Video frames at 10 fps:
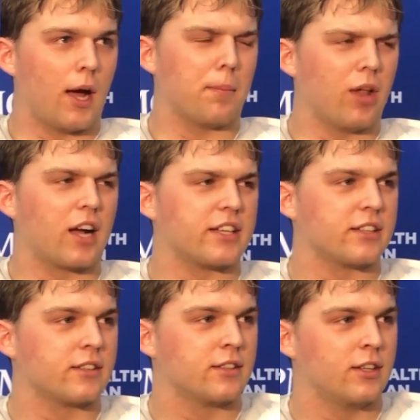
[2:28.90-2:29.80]
Blocking.
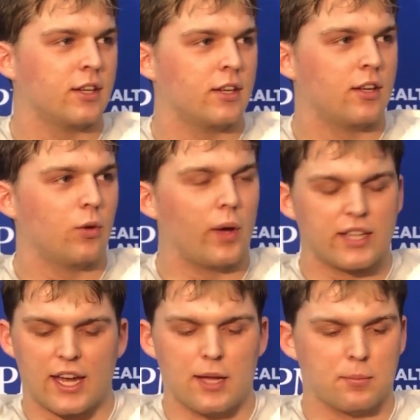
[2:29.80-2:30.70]
Weight
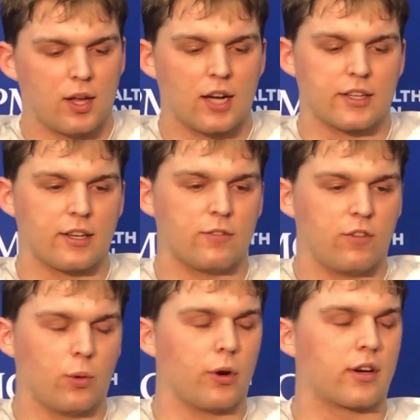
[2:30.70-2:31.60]
gain, blocking,
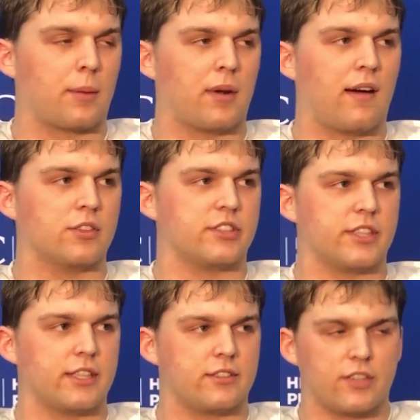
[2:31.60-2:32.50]
footwork. I mean,
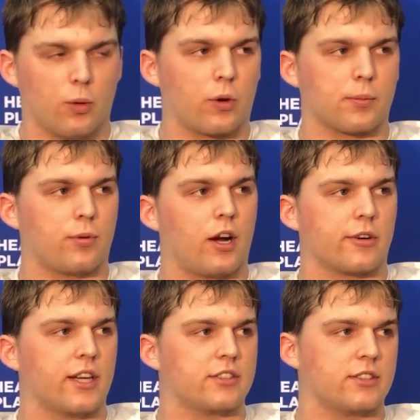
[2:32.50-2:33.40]
obviously, it's still a work in
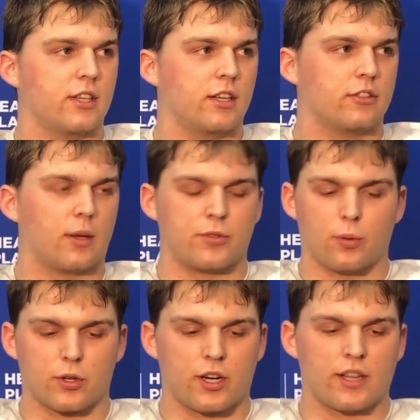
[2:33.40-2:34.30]
progress, so I'm still
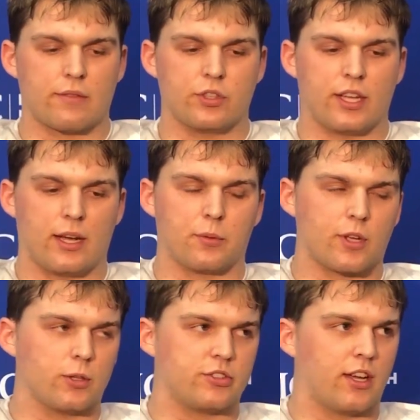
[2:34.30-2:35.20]
working on it every day with
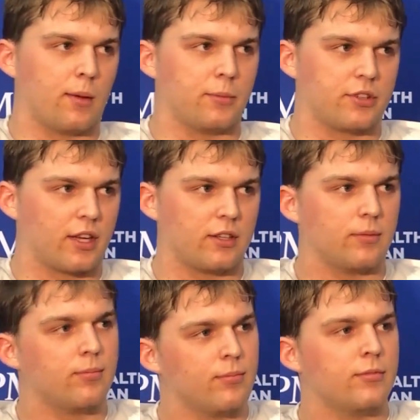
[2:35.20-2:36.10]
Coach Salem. He
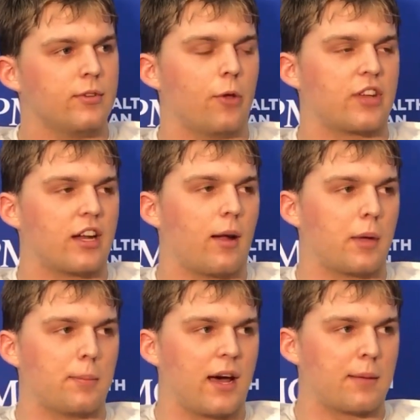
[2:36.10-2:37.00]
was getting on
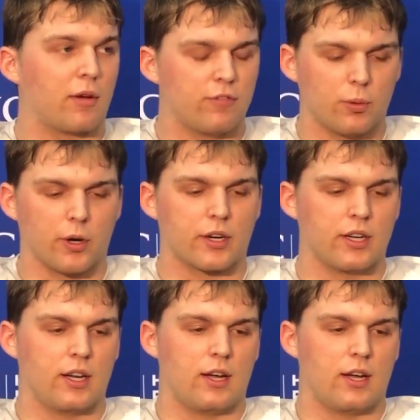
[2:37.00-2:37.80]
me about it, my footwork.